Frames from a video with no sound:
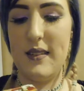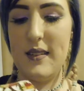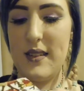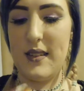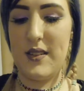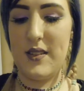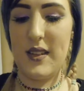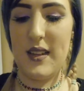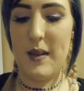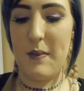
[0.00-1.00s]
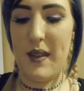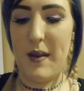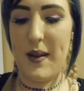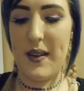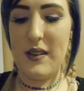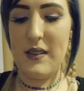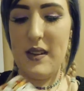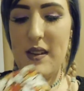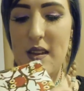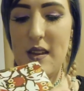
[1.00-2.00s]
Just clip that back on.
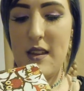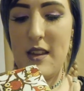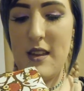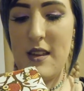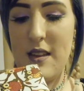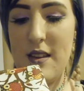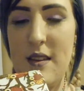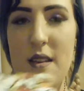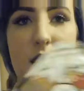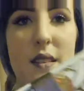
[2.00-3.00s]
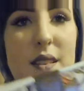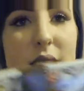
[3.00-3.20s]
So